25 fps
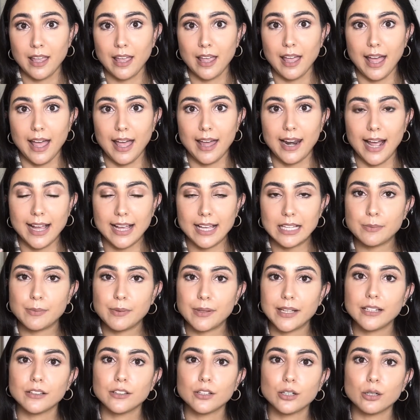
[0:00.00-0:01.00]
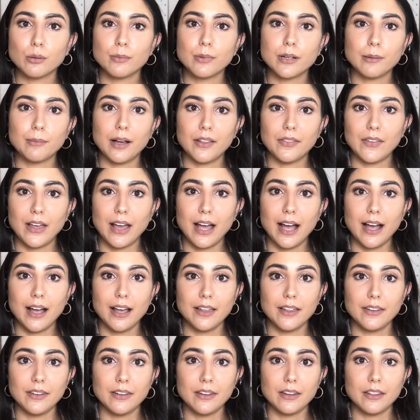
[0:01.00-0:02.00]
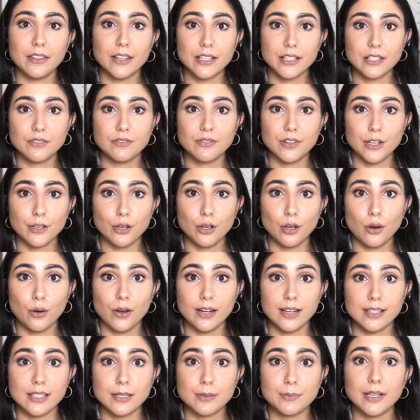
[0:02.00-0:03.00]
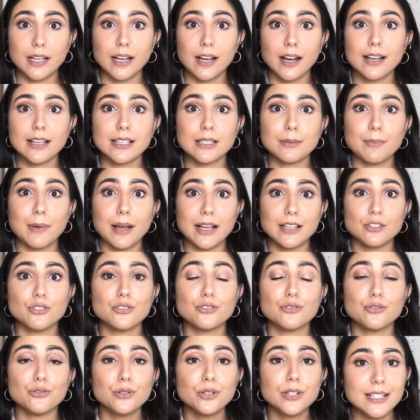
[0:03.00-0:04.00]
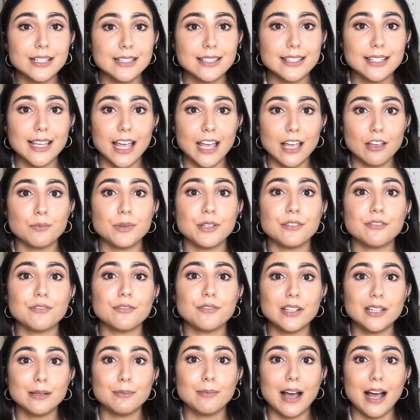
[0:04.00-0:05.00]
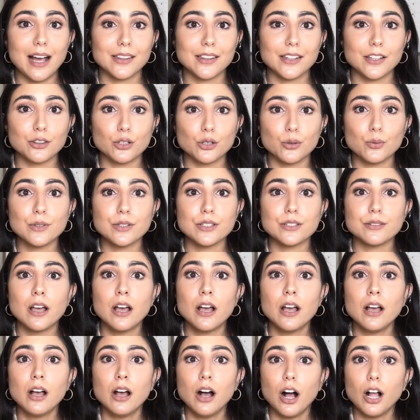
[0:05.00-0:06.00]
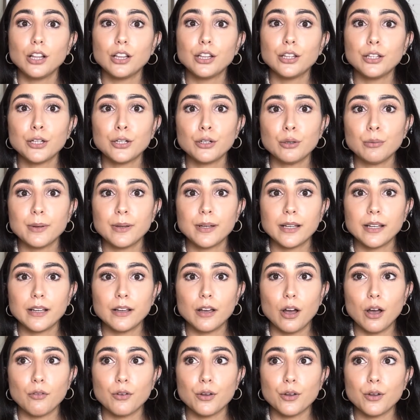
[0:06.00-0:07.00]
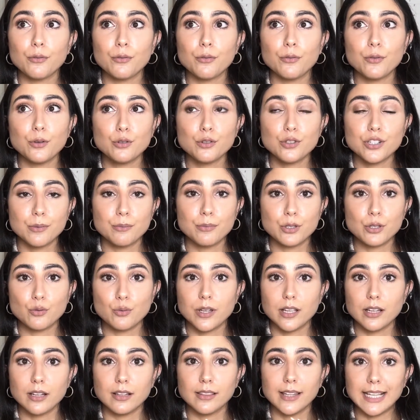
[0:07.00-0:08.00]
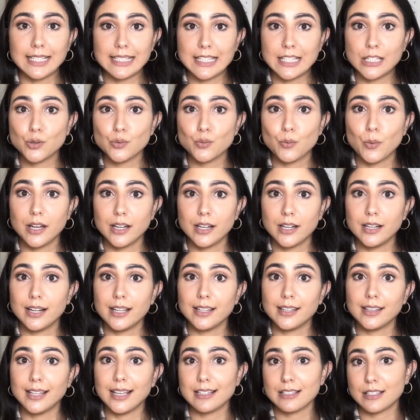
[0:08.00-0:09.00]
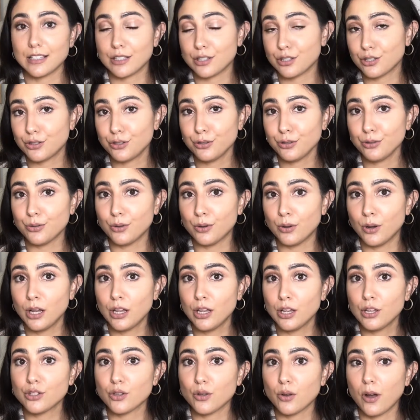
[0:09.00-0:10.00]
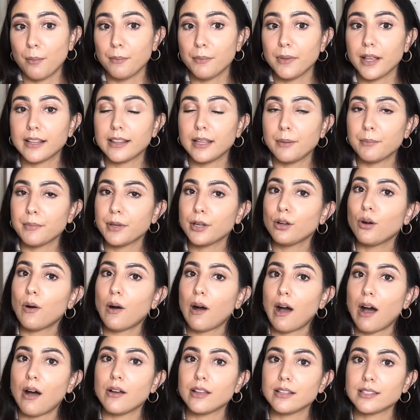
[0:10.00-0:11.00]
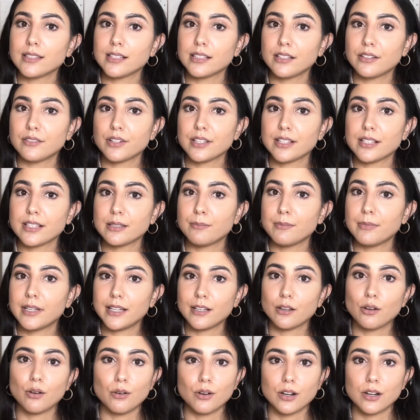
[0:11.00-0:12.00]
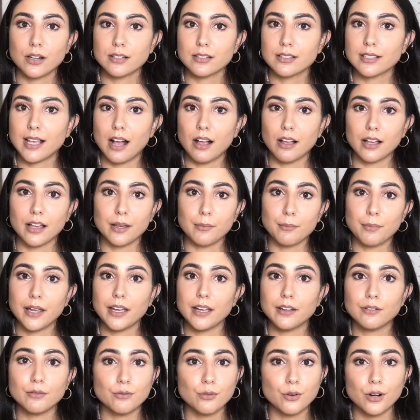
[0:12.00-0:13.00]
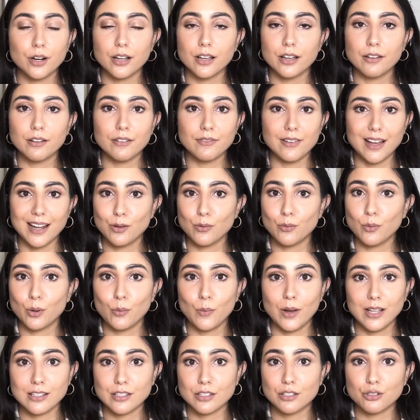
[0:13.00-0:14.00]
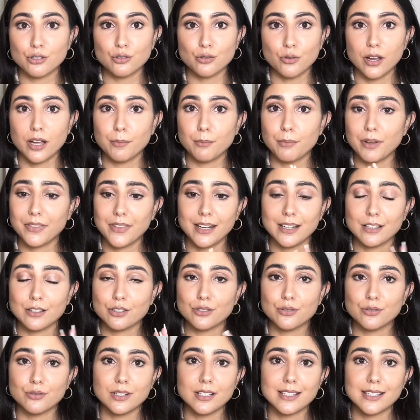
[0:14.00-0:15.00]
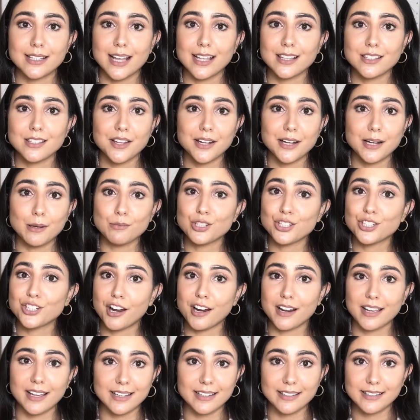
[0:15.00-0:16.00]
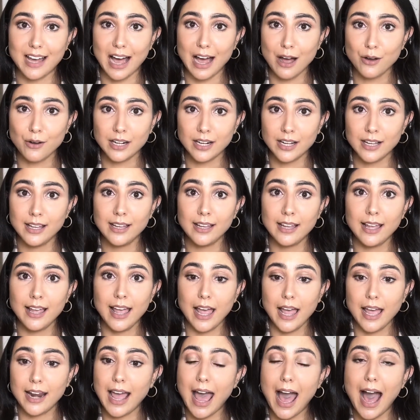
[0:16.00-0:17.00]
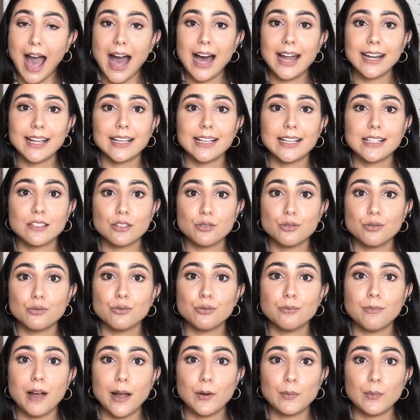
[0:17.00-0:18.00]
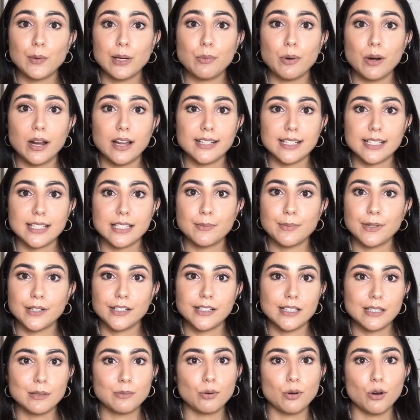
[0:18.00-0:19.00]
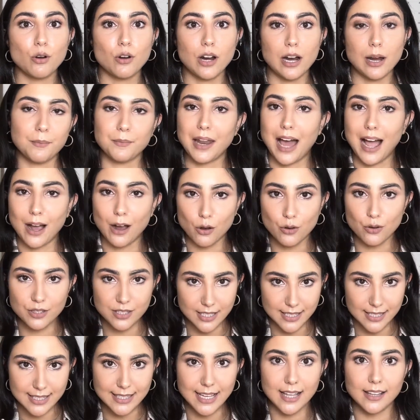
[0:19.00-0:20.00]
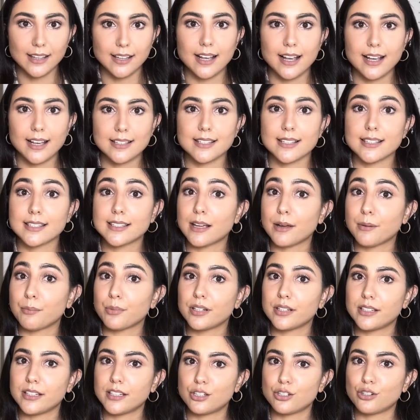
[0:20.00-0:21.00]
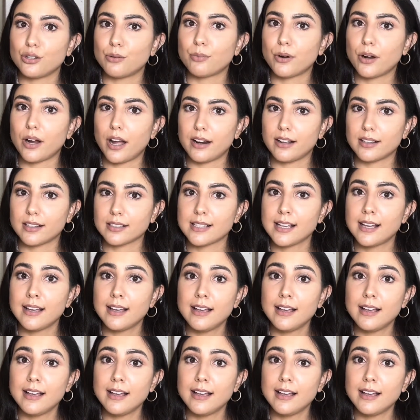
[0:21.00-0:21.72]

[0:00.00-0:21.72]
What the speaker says: And I explain a little bit about that in this video. And it's because my students gave me feedback that there was a little bit of confusion between lessons 1 and lessons 2. So I'm like, let me go out and deliver this mini course. I'll get paid for it if anyone wants to join. But then as soon as that's done, I'm shutting it down and adding it to my rebrand experience program. I'm not going to sell it as a separate digital product.